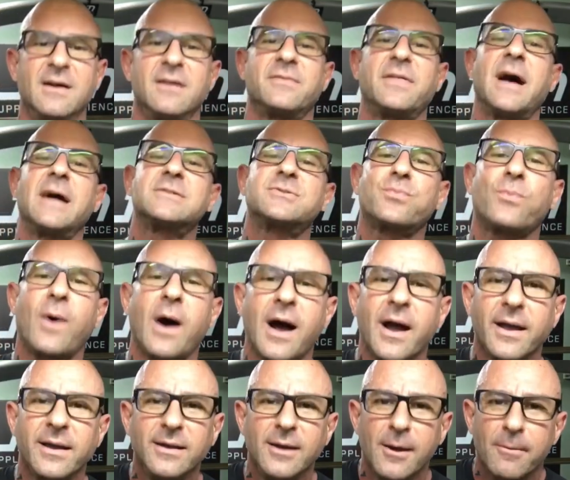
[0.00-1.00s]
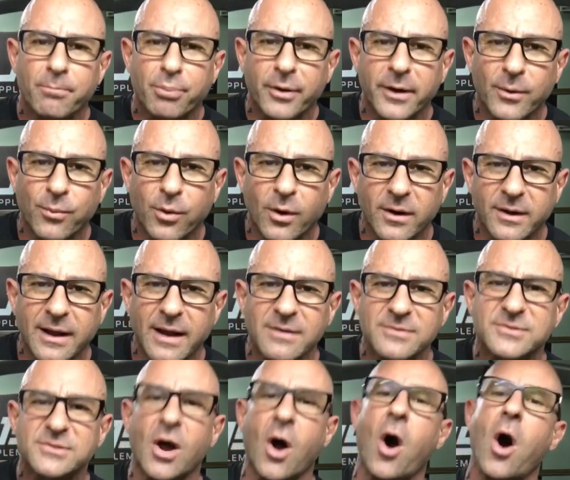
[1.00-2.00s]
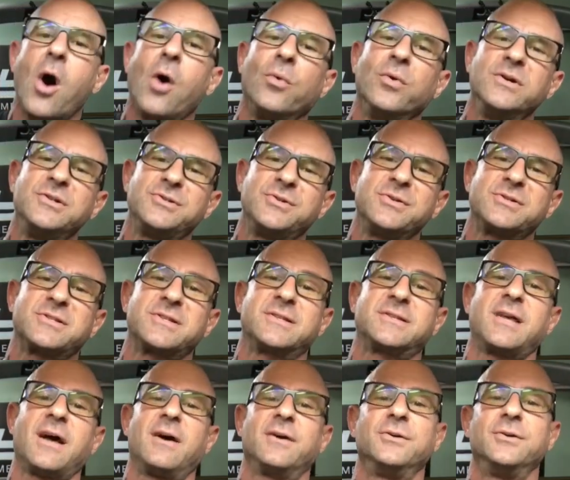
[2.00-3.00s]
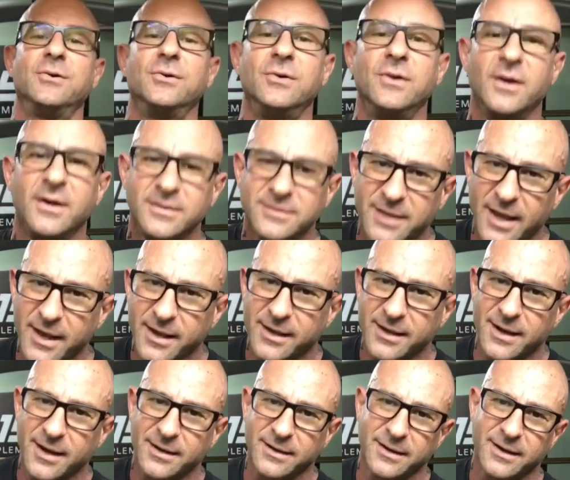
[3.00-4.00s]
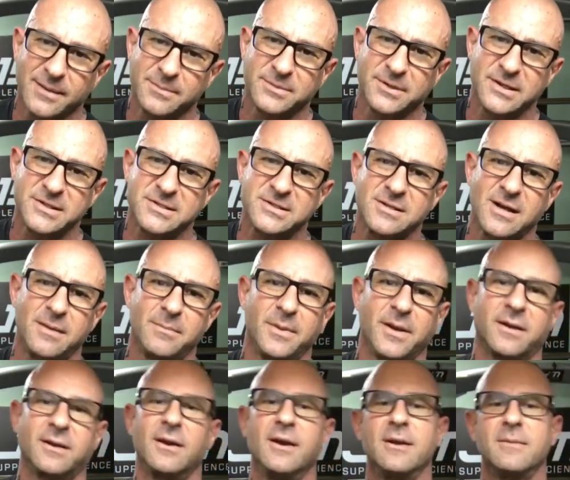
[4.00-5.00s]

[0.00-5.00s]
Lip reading: That's why pre-workouts always used to tell you, take it on an empty stomach.